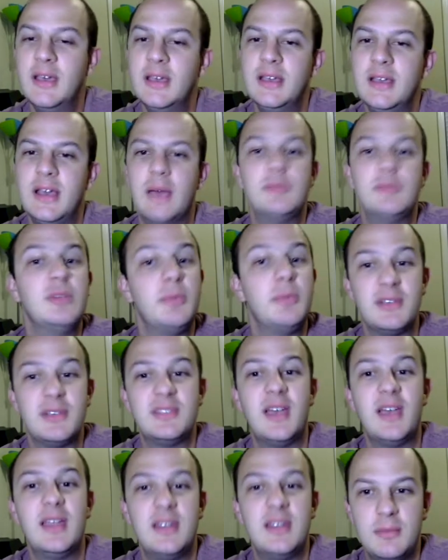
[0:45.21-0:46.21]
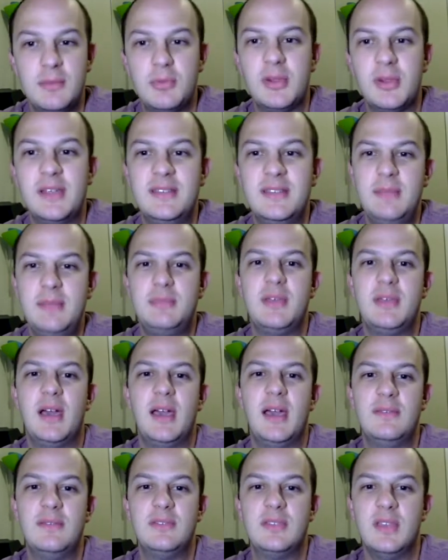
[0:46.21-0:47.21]
I'm super excited to bring deep
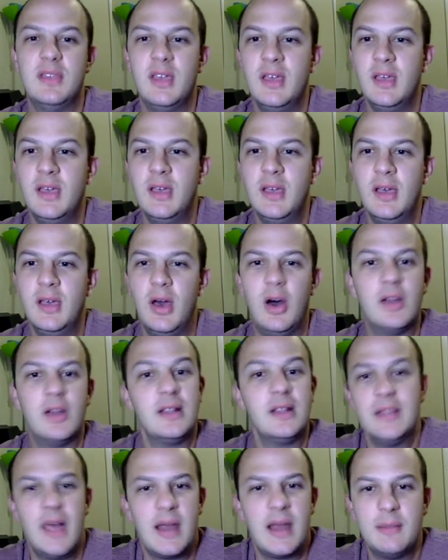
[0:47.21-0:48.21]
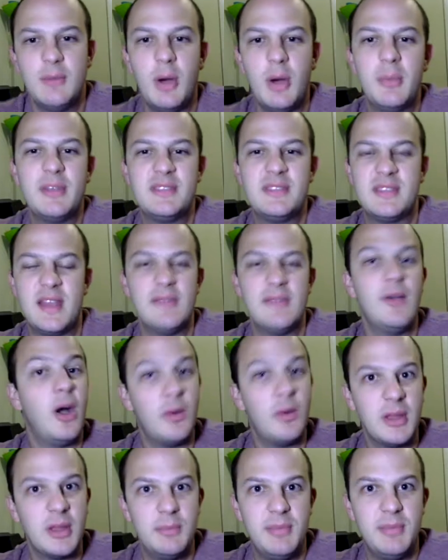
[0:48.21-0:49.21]
dives on a lot of moments that I've
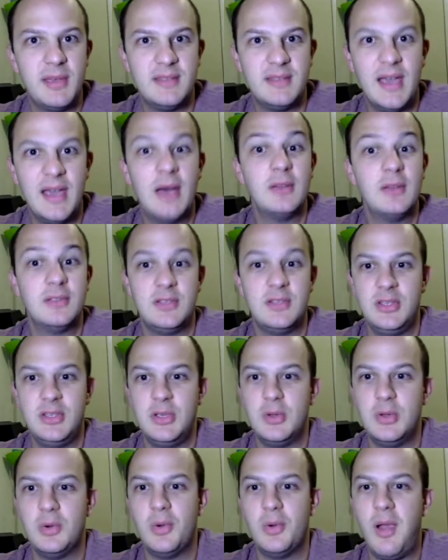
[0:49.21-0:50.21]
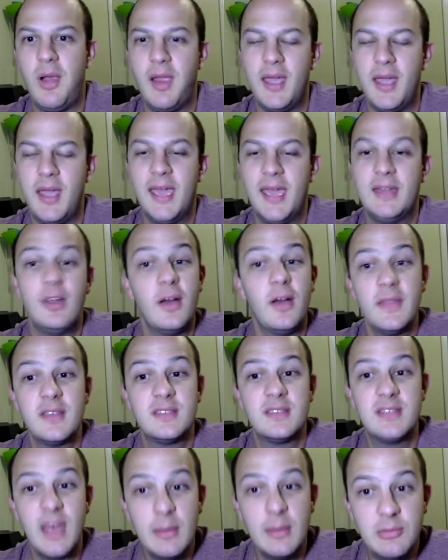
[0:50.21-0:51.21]
already picked out to you. And on the
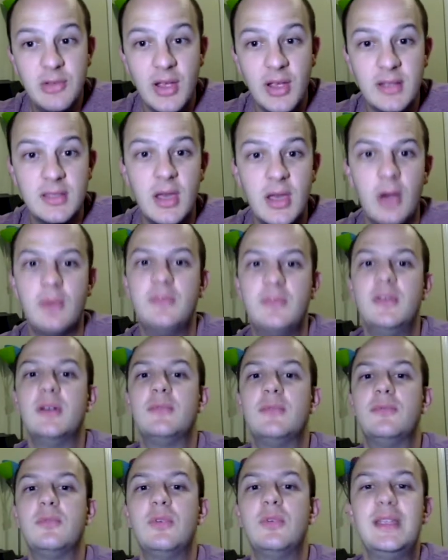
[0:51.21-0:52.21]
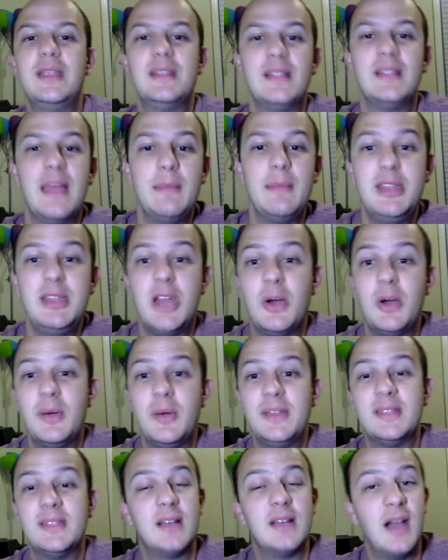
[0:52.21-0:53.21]
subject though, feel free to let me know
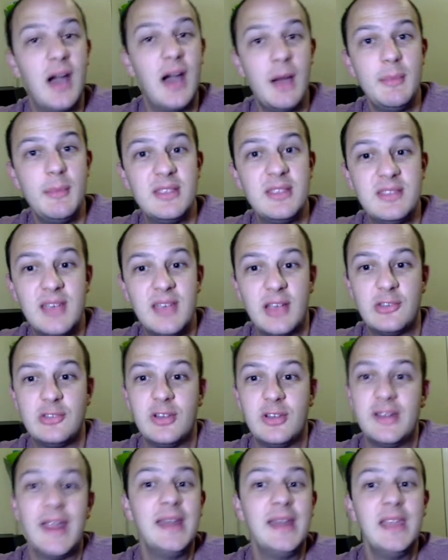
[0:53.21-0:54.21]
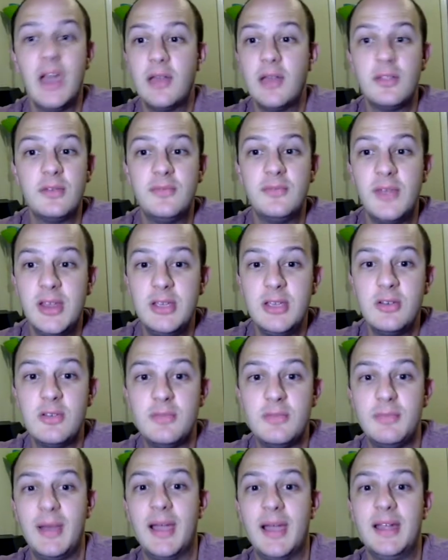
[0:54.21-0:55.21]
in the comment section on any other video
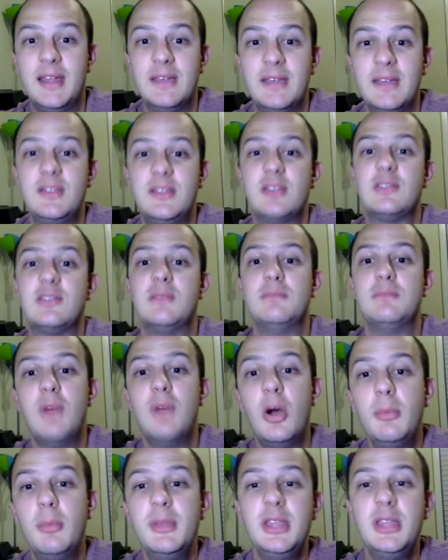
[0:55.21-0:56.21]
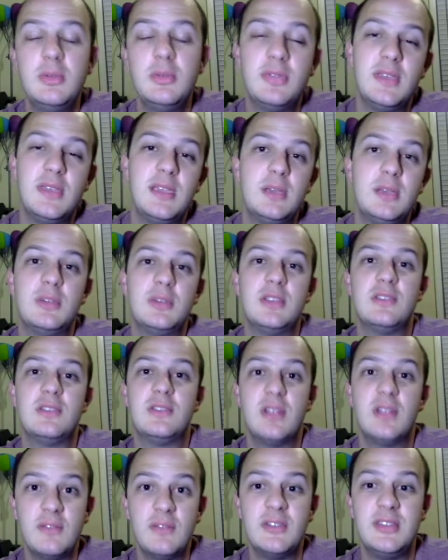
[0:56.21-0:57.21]
of mine if there's a moment you think would
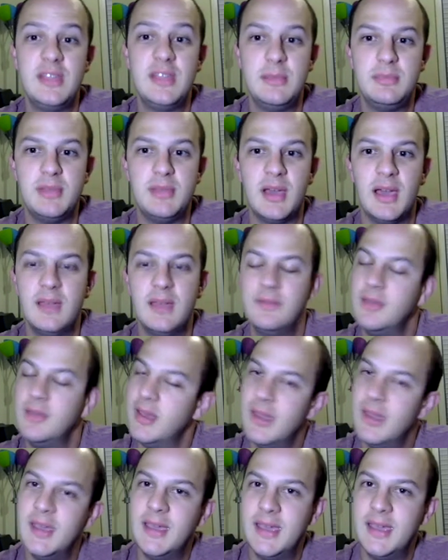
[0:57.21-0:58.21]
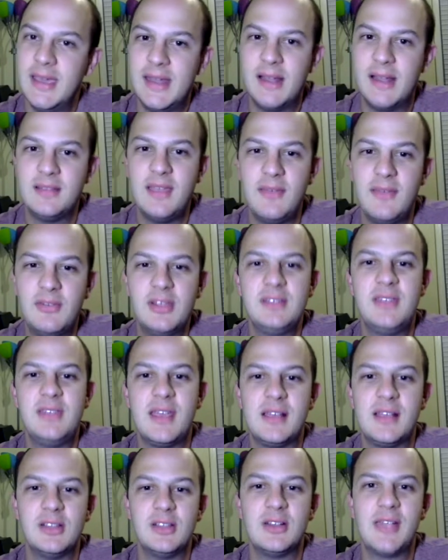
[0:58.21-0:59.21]
deserve a deep dive, and I'll definitely take
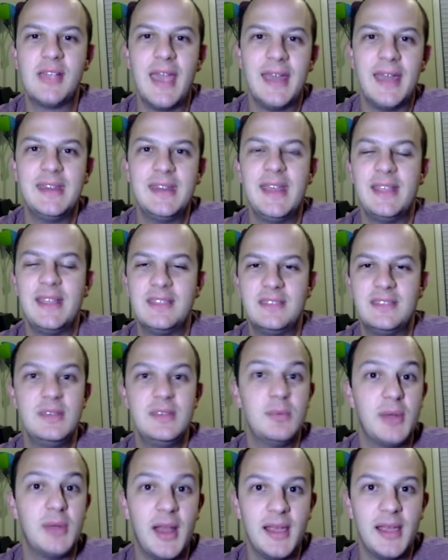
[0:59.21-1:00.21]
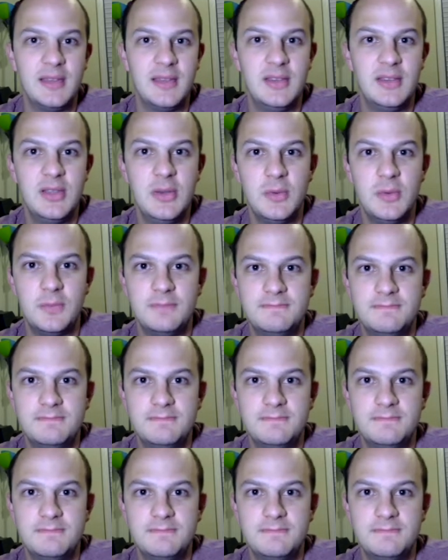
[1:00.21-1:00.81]
a look at it and see what I can do.